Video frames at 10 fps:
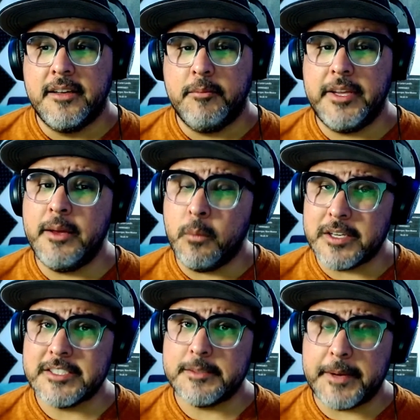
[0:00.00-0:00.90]
but he was
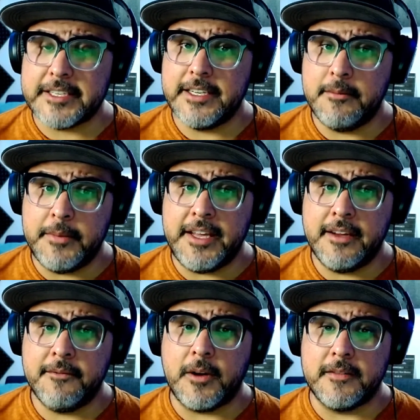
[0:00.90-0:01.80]
suspected in being
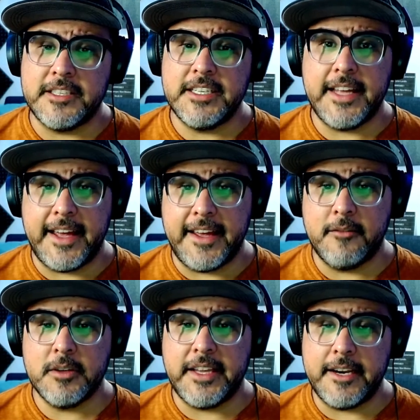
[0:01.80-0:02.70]
involved in a
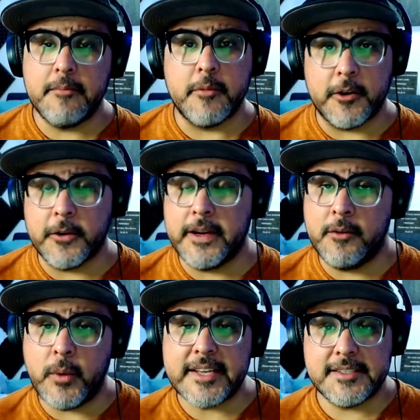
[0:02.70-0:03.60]
gang-related murder
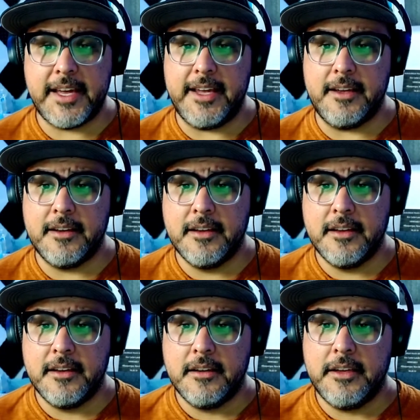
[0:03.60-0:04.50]
in Westgate.
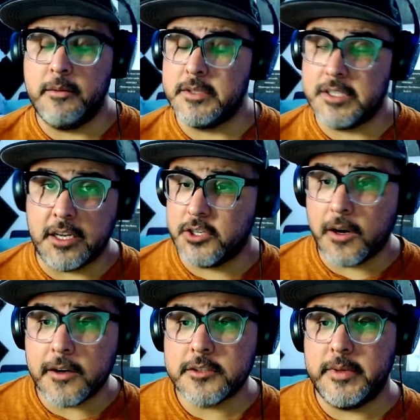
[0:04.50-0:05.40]
He was not
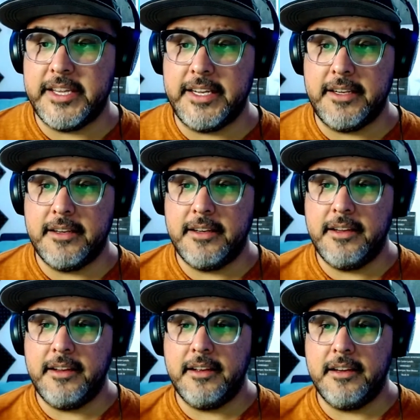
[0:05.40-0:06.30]
charged with it.
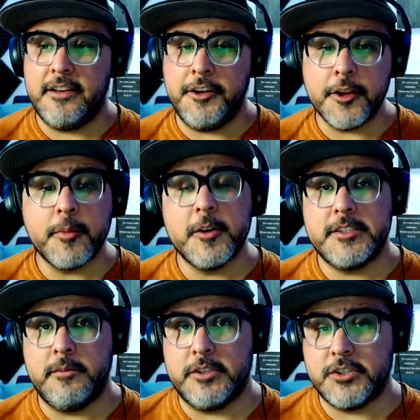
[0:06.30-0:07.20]
Another
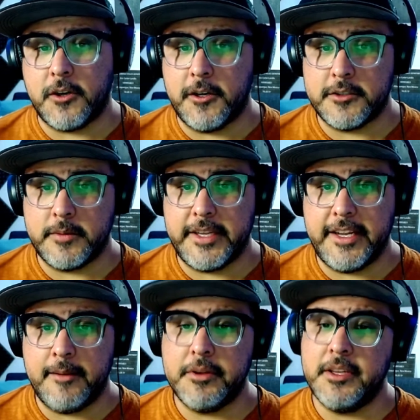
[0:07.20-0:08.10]
person was charged with it,
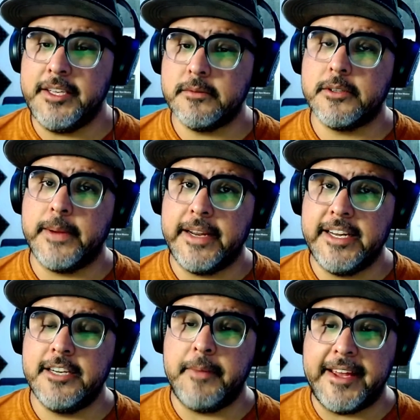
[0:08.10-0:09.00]
and police were
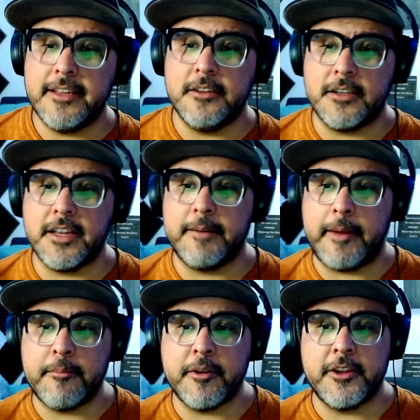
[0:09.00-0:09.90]
threatening to make it look like
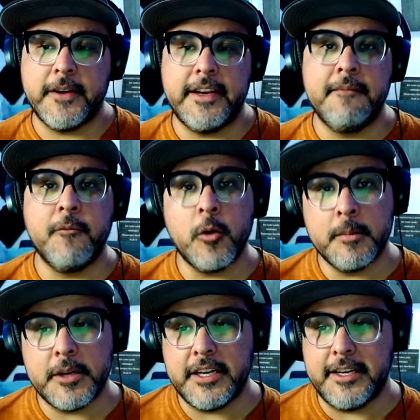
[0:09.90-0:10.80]
my brother had
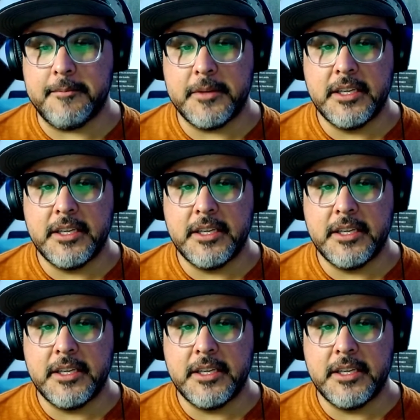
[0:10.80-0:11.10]
informed on him.